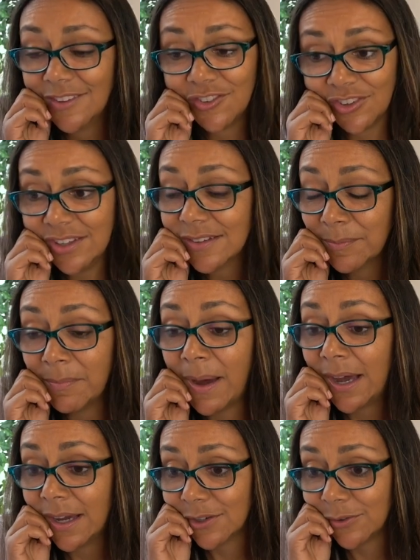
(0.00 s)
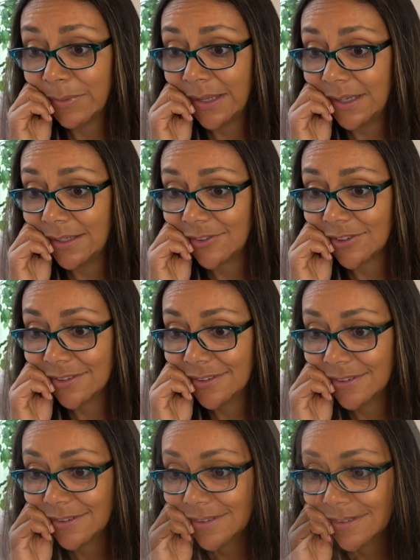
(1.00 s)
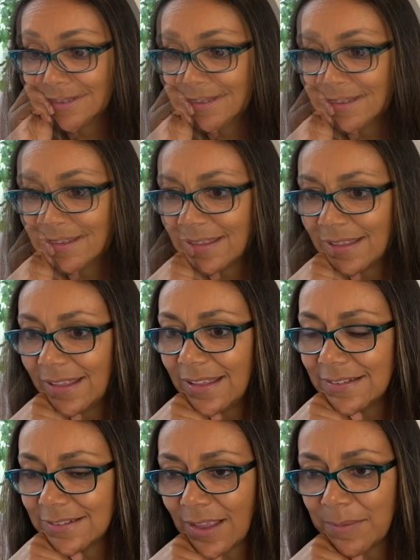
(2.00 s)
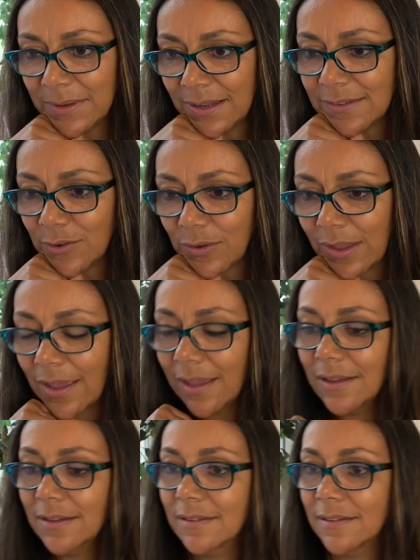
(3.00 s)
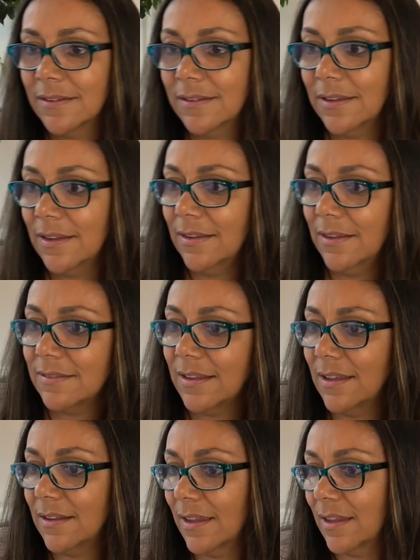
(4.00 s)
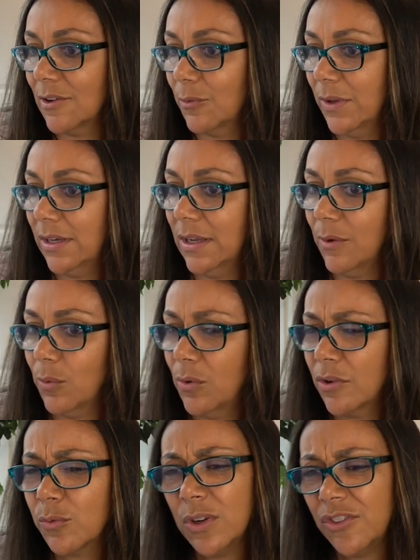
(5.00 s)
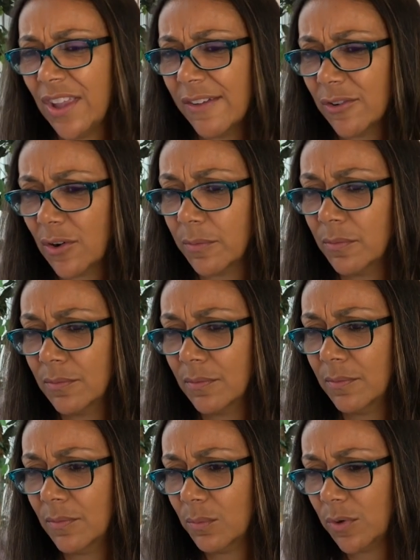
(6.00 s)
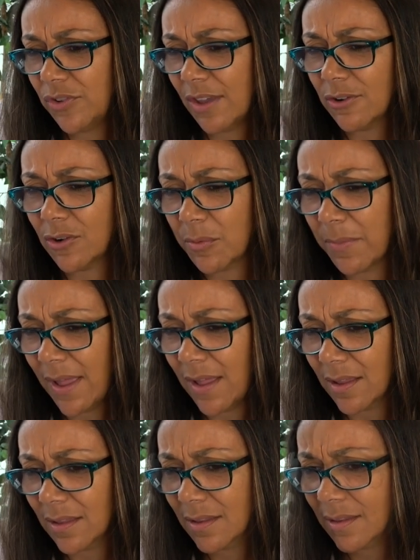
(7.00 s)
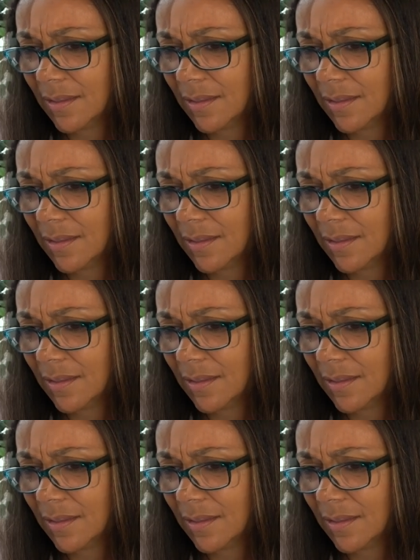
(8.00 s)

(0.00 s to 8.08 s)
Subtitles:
She's a model, bitch. It's okay. It's not like gonna win any awards. What's she on her back?